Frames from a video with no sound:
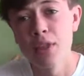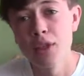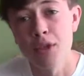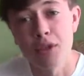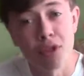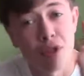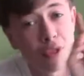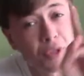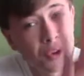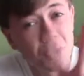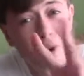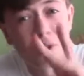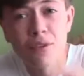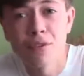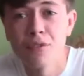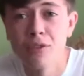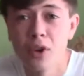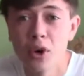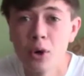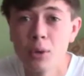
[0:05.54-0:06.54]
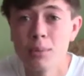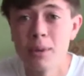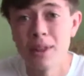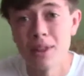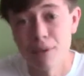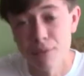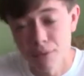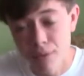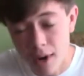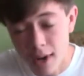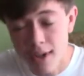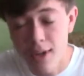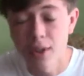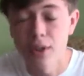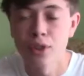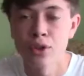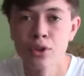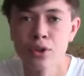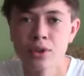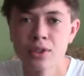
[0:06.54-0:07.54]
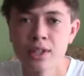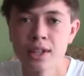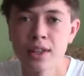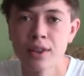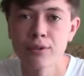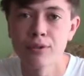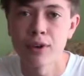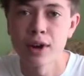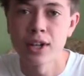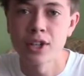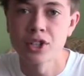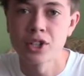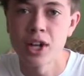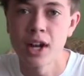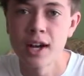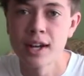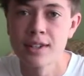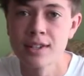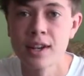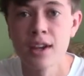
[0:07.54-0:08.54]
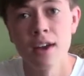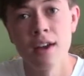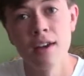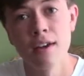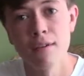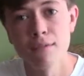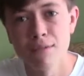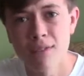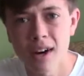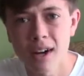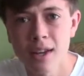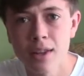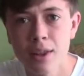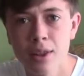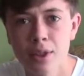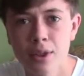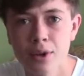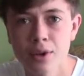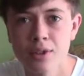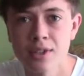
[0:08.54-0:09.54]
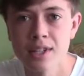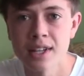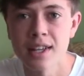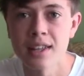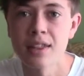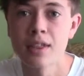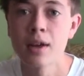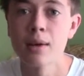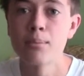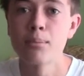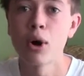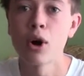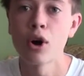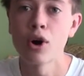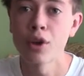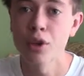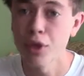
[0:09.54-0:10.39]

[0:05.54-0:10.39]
the third film in the Friday the 13th franchise, Friday the 13th Part